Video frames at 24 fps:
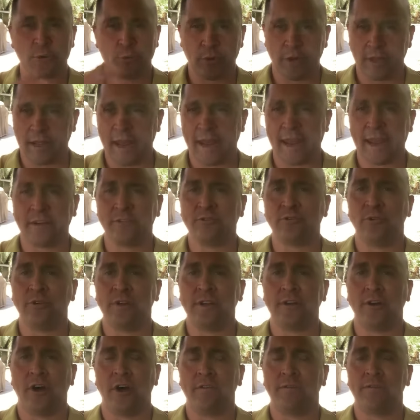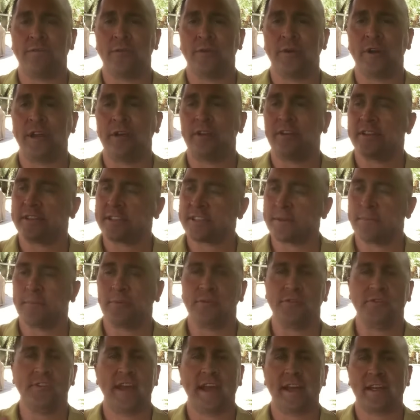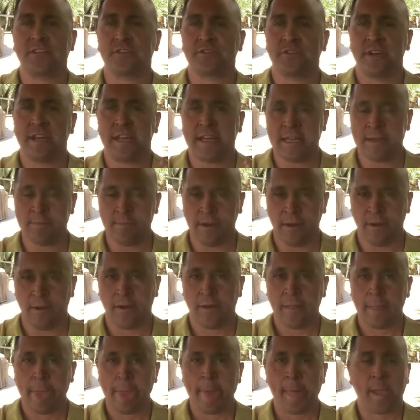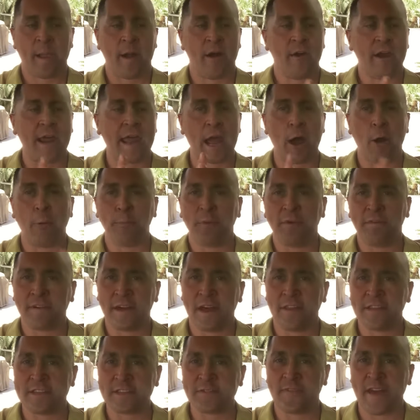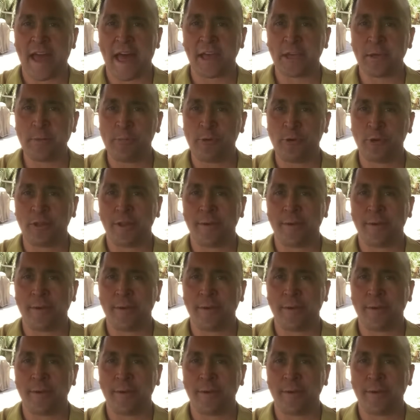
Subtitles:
We handle it all for you with a simple text or email. All right, hope you found this valuable.